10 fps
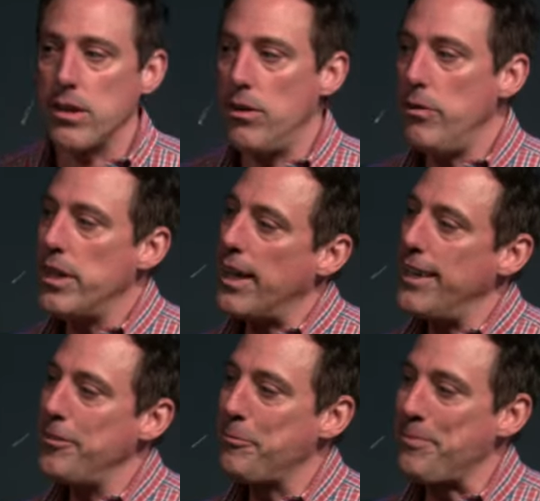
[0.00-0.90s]
Okay.
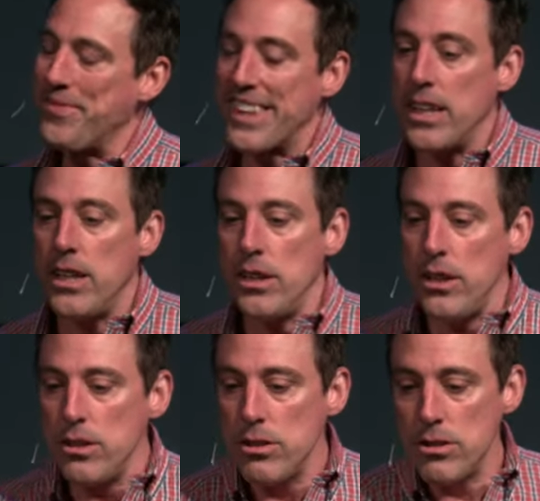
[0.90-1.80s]

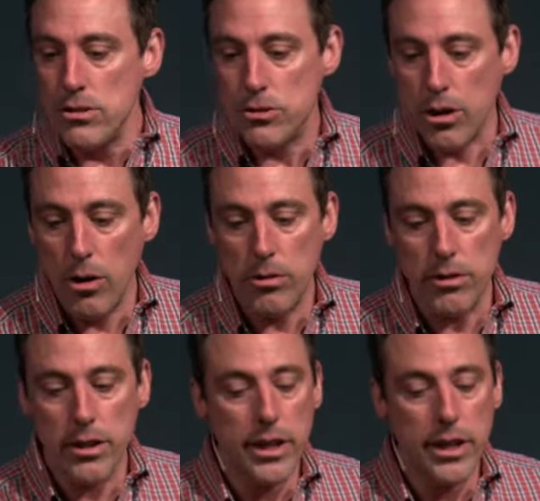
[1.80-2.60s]
So